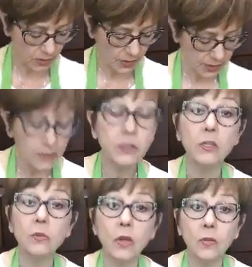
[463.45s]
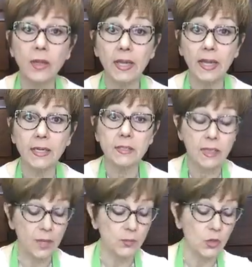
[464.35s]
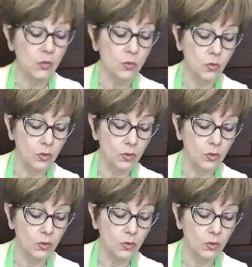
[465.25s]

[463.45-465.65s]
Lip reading: And do you know that anytime you